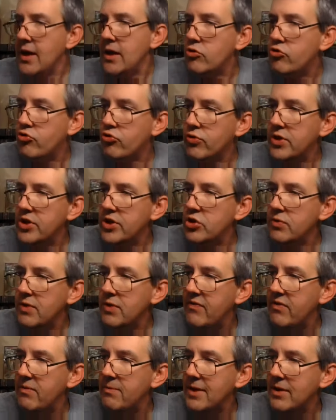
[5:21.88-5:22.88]
You know, traditional
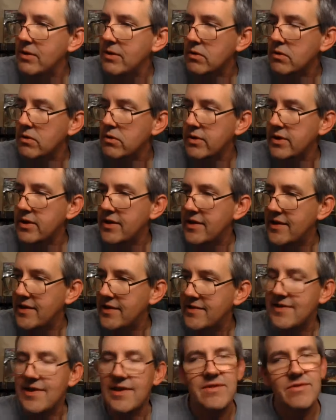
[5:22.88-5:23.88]
heavy metal
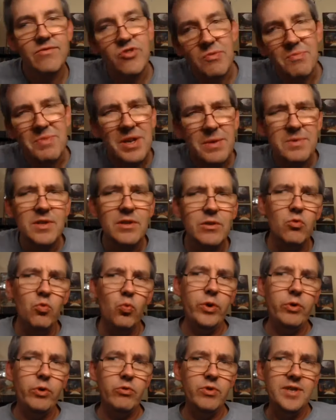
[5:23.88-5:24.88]
is sometimes a little
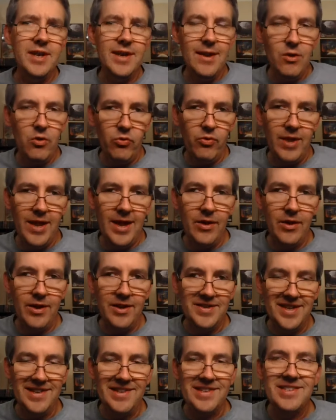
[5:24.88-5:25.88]
weird to nail down
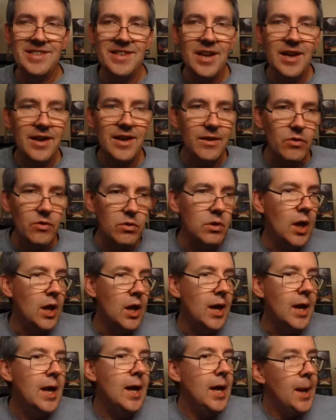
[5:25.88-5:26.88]
as a style.
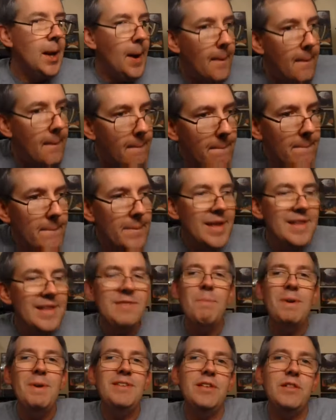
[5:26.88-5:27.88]

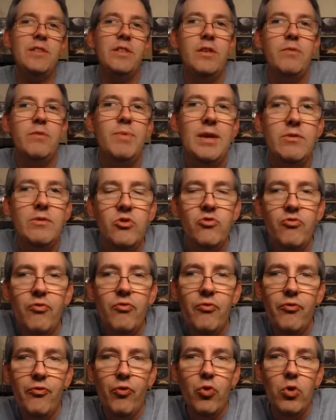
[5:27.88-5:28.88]
It's basically that
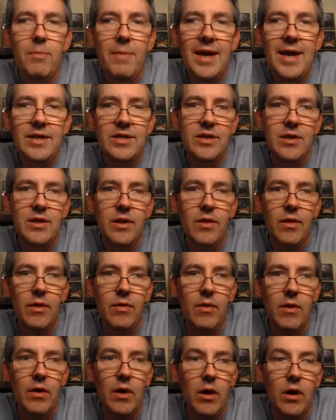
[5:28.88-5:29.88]
format
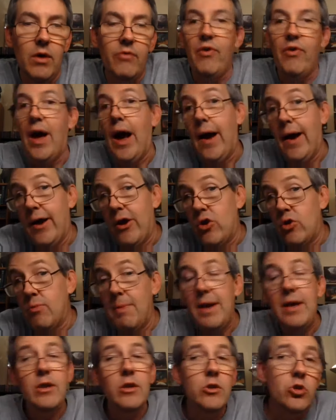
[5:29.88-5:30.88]
of Iron
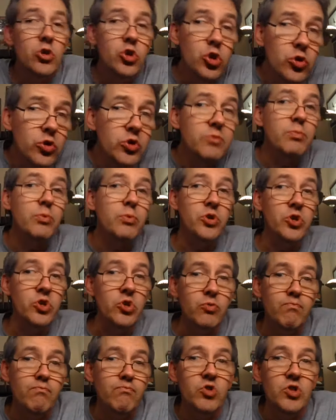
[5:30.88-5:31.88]
Maiden and Judas
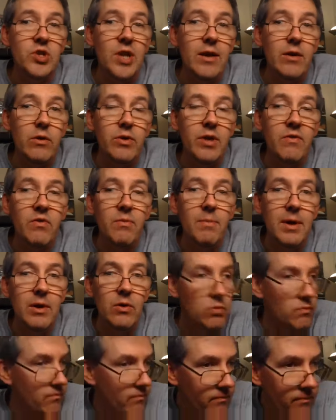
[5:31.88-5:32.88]
Priest styled heavy
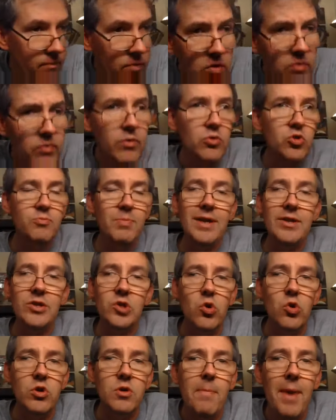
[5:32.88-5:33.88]
metal. You know, those
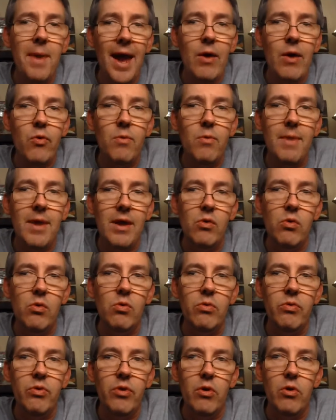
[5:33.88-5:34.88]
bands aren't power
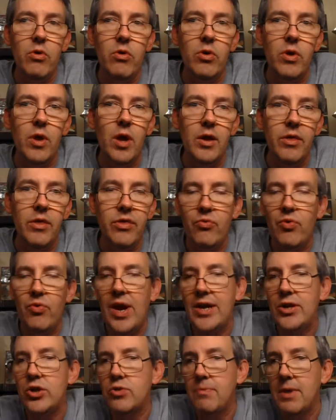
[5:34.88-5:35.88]
metal. They're not
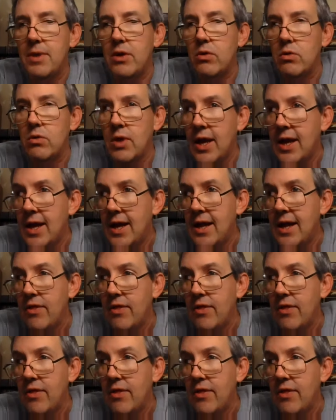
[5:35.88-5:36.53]
thrash metal.